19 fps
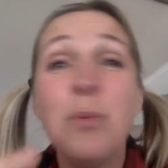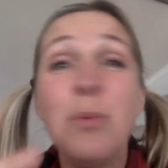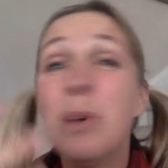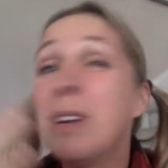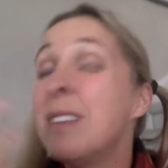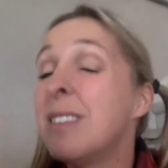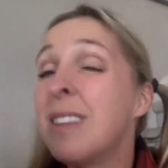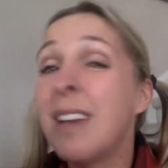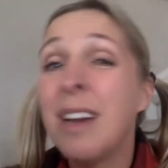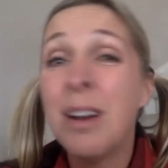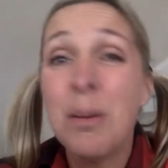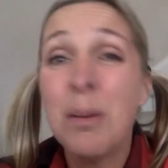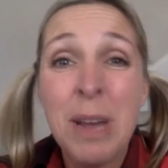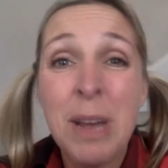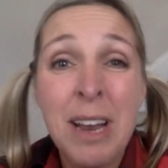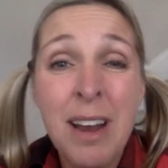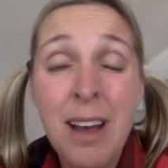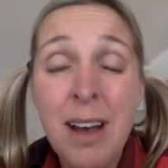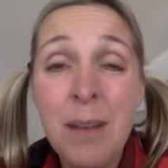What is the air
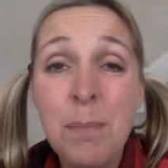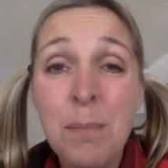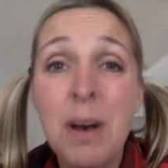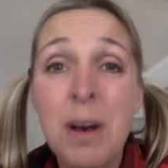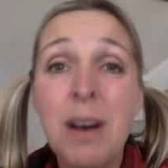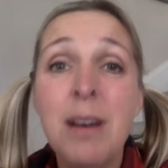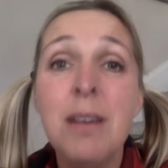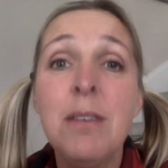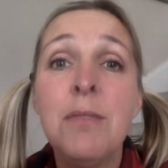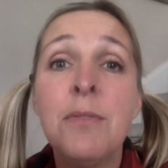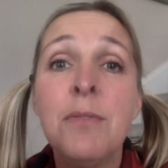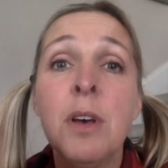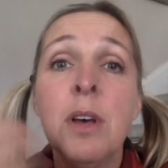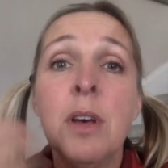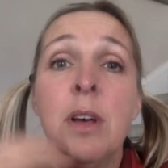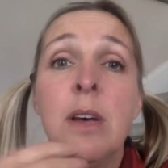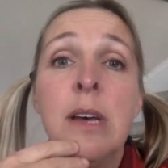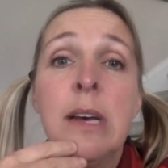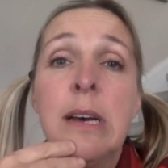made up of?
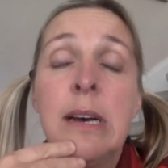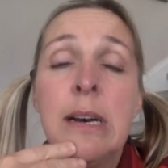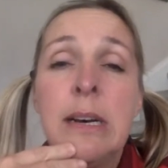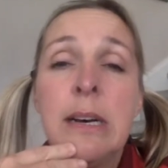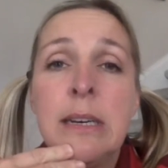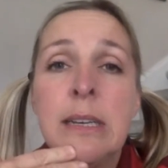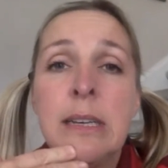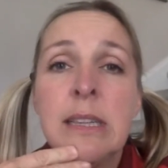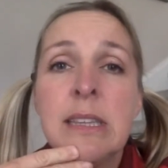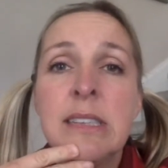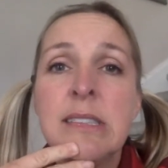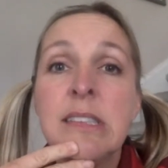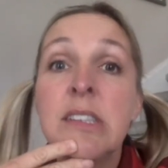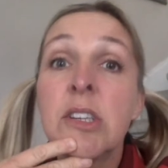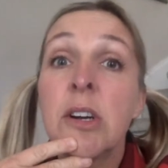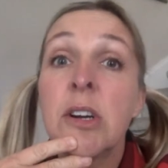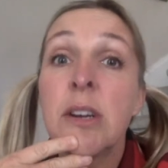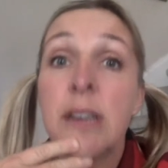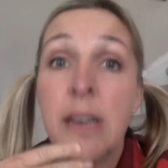This
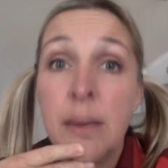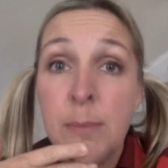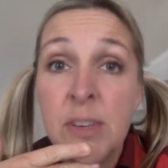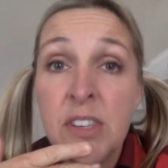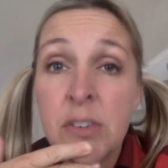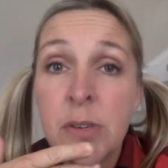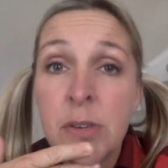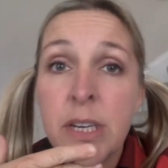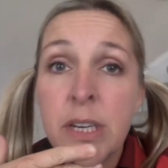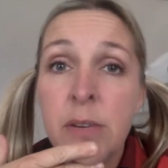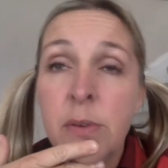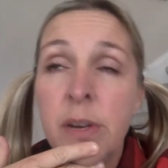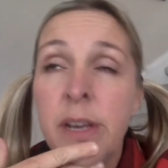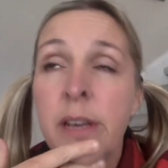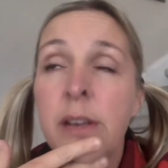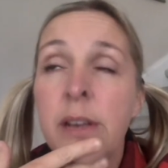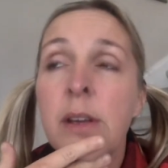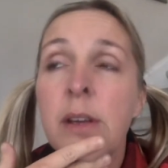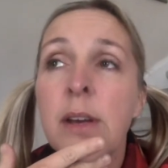is our chemistry
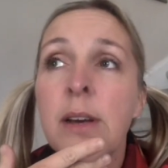unit.